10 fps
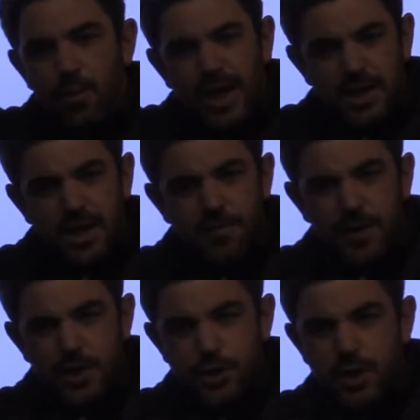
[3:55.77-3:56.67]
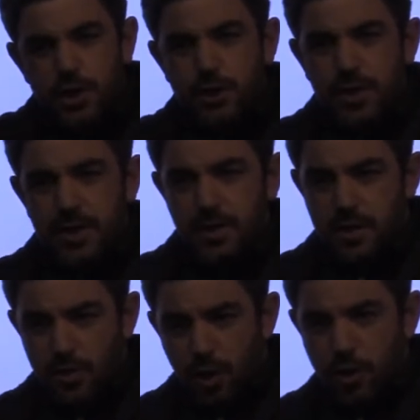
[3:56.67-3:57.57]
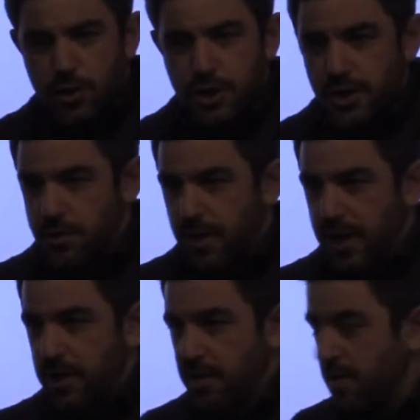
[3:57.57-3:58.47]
we identify structure in these large interacting